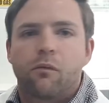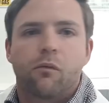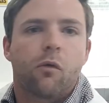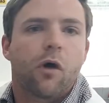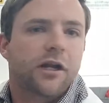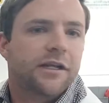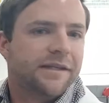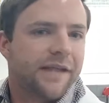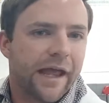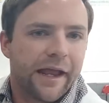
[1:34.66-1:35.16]

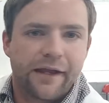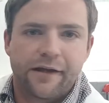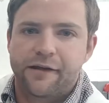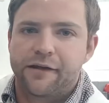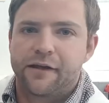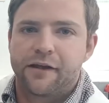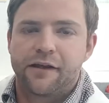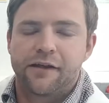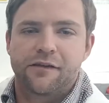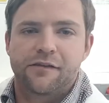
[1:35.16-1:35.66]
what day it
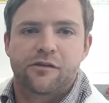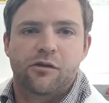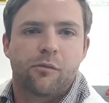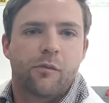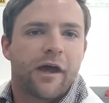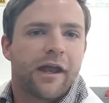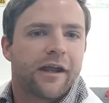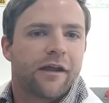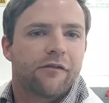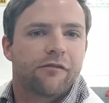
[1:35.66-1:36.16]
is, no
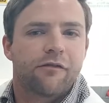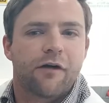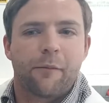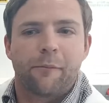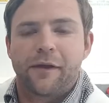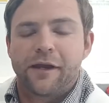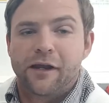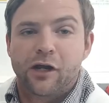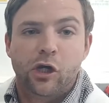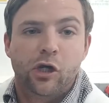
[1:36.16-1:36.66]
matter if
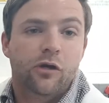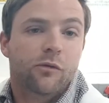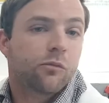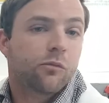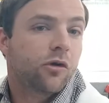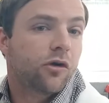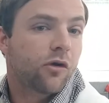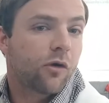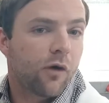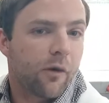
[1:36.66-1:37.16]
I'm in a good
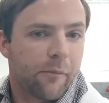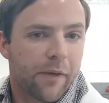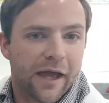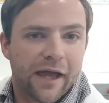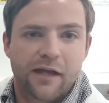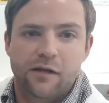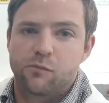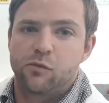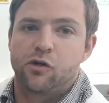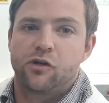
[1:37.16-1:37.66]
mood or a
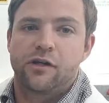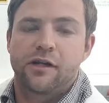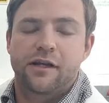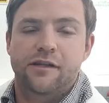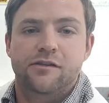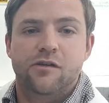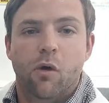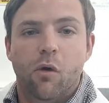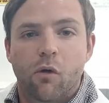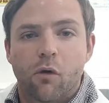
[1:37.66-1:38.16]
bad mood.
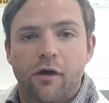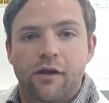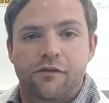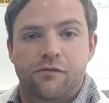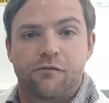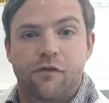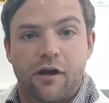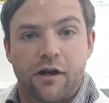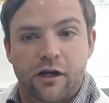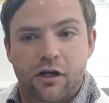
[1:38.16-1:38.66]
It's
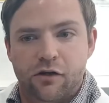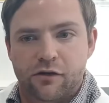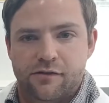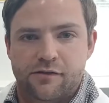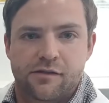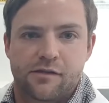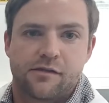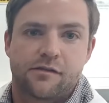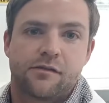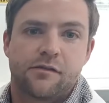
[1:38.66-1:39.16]
always very
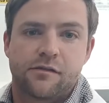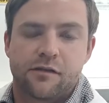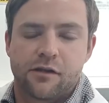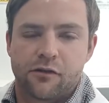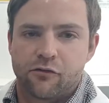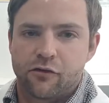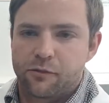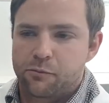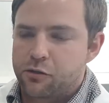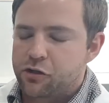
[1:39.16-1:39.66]
consistent
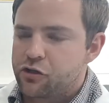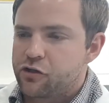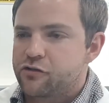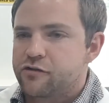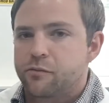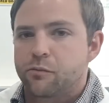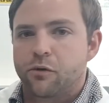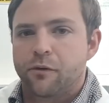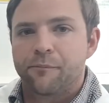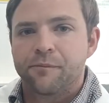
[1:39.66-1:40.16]
and
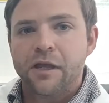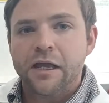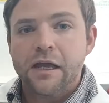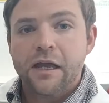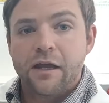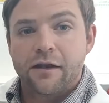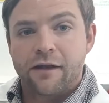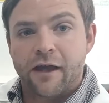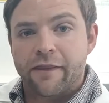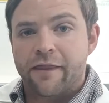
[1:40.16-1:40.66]
reproducible.
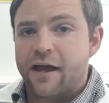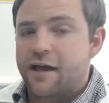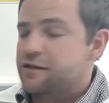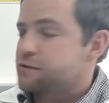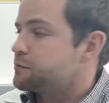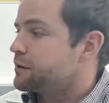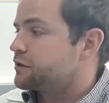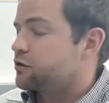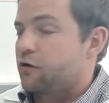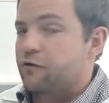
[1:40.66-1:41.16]
Another
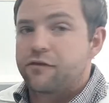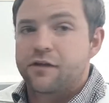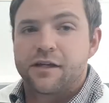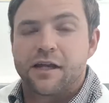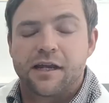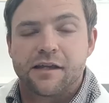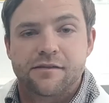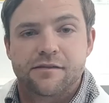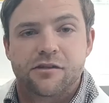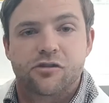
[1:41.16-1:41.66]
aspect of
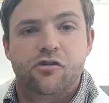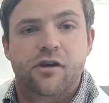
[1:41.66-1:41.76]
it is the